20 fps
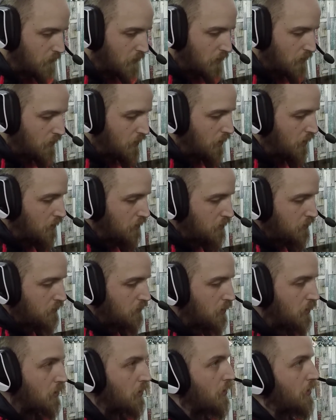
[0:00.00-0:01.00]
Right, so
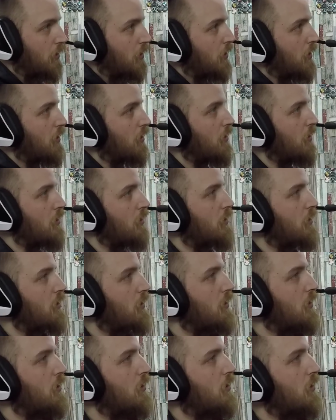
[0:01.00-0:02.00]
we got
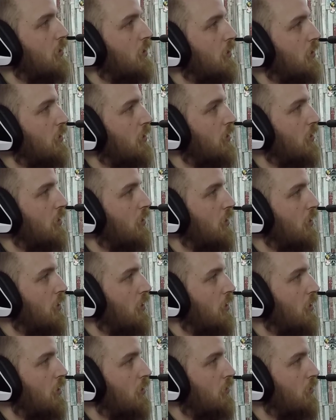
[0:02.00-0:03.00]

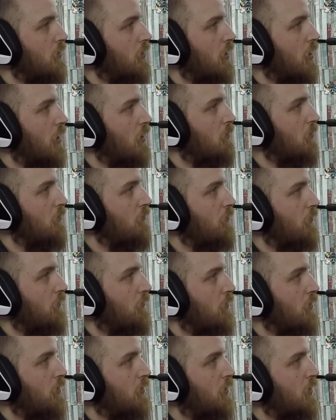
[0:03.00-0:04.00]
that. Lucky I'm off for
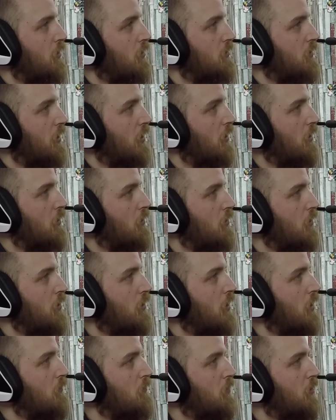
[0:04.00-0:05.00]
3 days. Yeah, got you
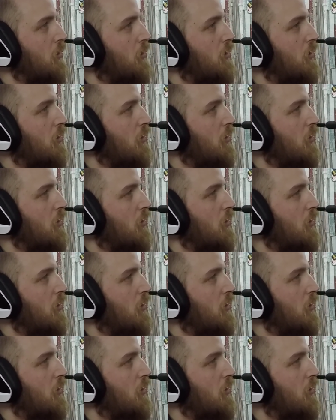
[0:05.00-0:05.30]
there, buddy.